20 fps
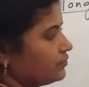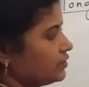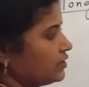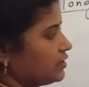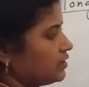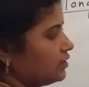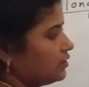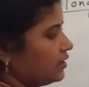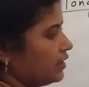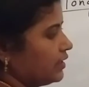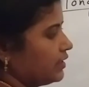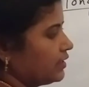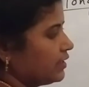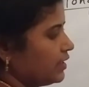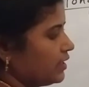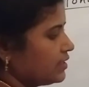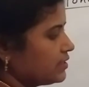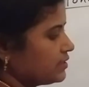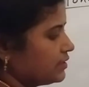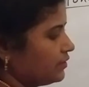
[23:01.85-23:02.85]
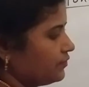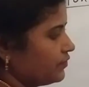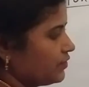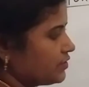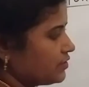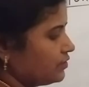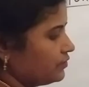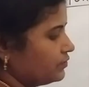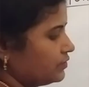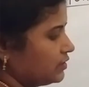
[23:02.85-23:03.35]
of the tongue,
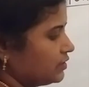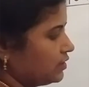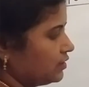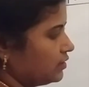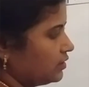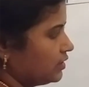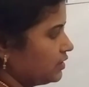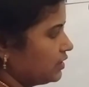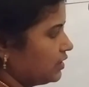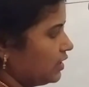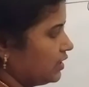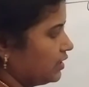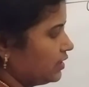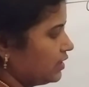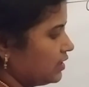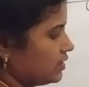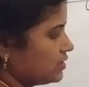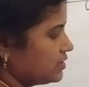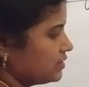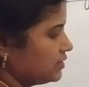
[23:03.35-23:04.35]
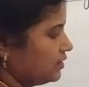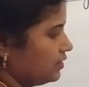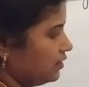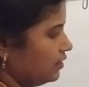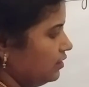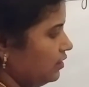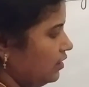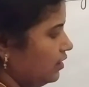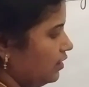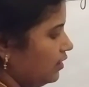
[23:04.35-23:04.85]
it contains
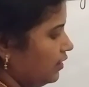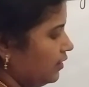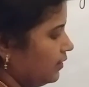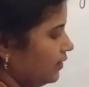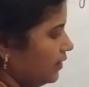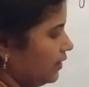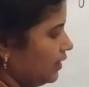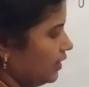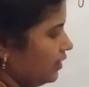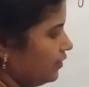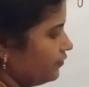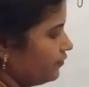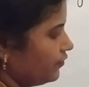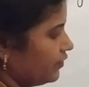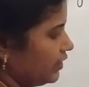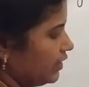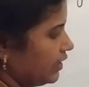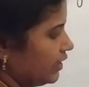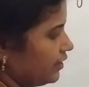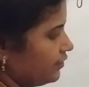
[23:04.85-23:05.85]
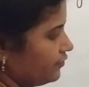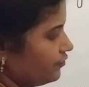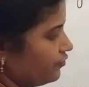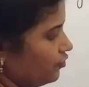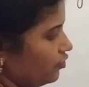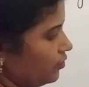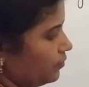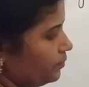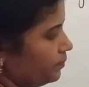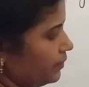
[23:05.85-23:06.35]
the
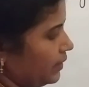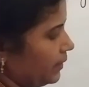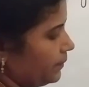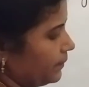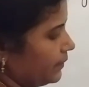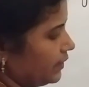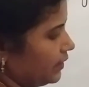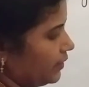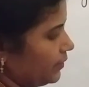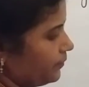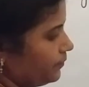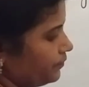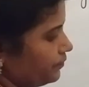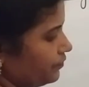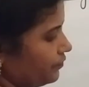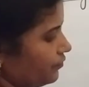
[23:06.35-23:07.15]
filiform papillae.